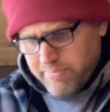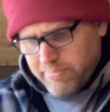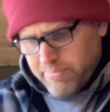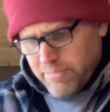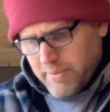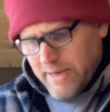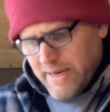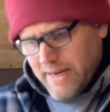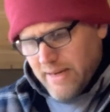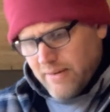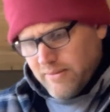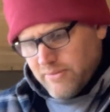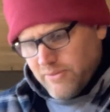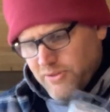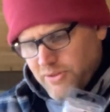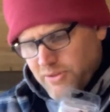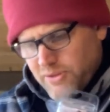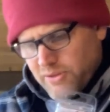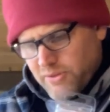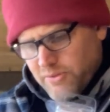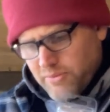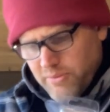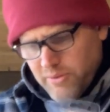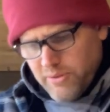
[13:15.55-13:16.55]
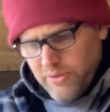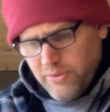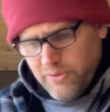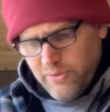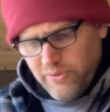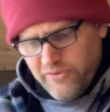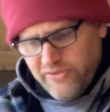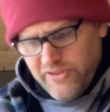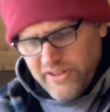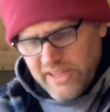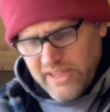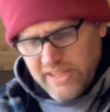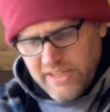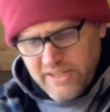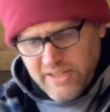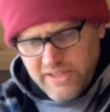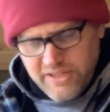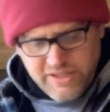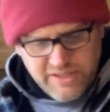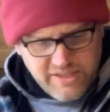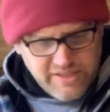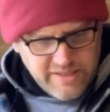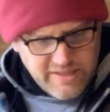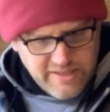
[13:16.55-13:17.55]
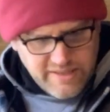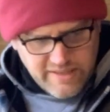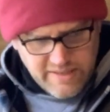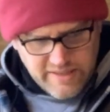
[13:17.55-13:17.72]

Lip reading: brown screw fillers.